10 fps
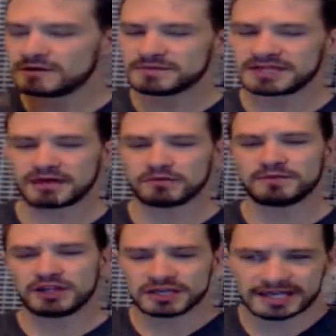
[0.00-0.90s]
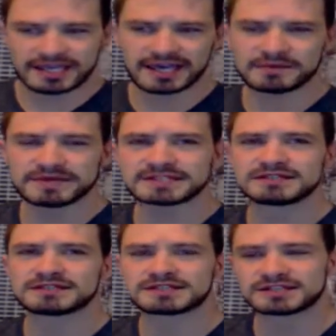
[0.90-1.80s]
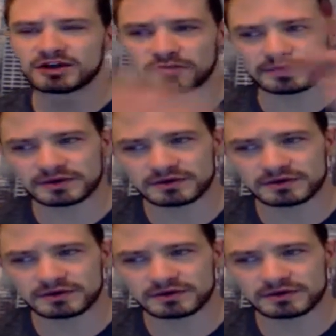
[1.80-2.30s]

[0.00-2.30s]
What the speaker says: Today we'll be looking at cannabis scope